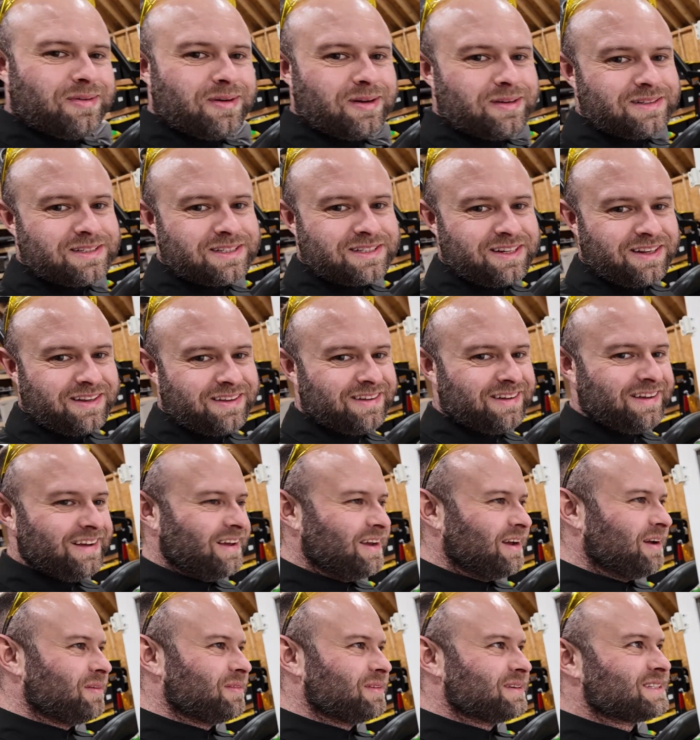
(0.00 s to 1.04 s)
I'm gonna,
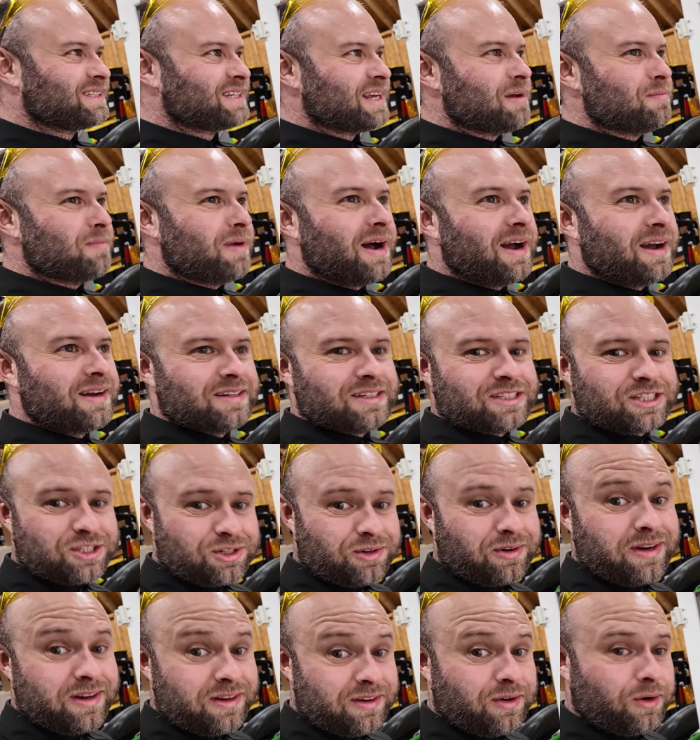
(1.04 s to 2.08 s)
I'm gonna stand behind a
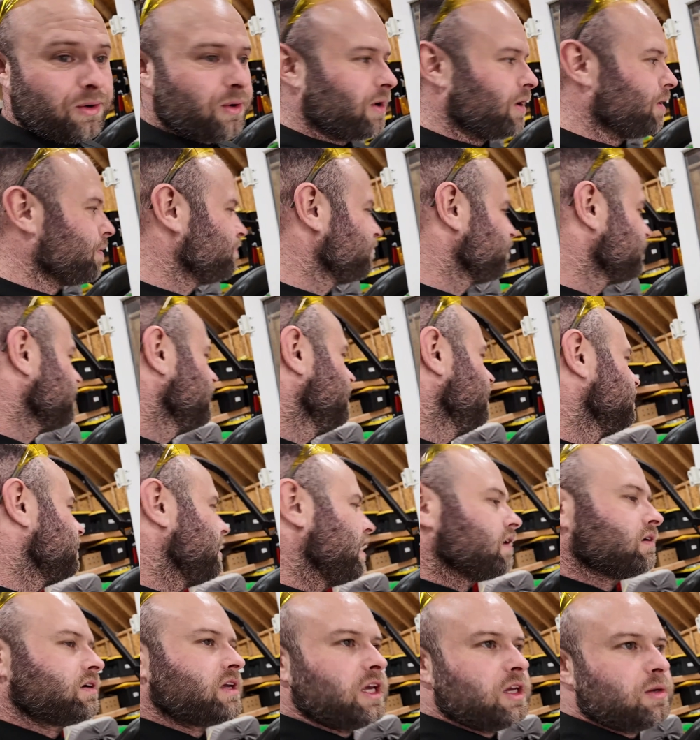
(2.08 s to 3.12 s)
screen door.
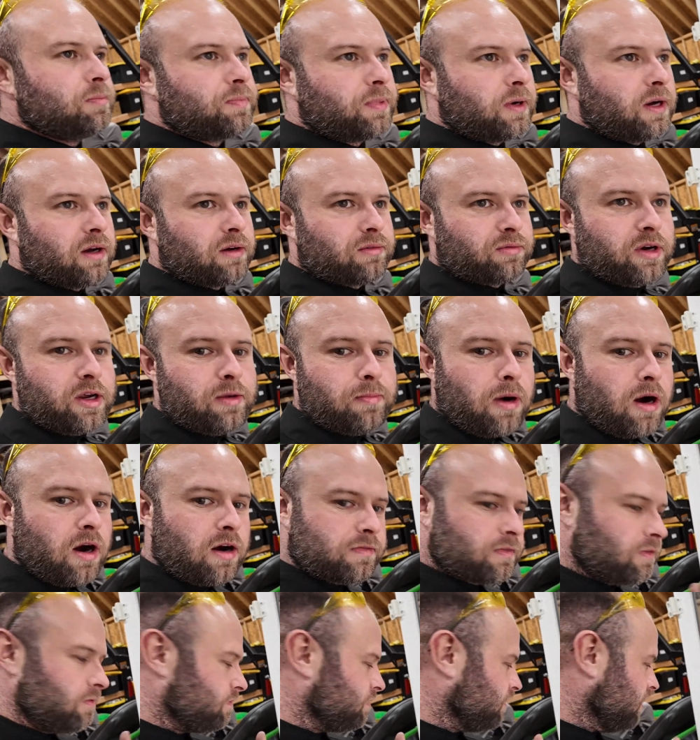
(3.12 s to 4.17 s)
That'll keep uh,
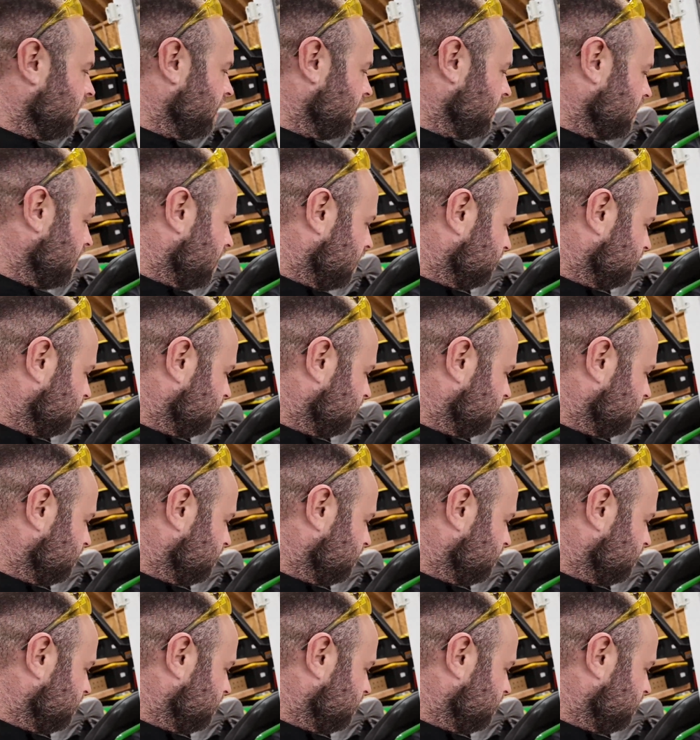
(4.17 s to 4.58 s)
rebar from flying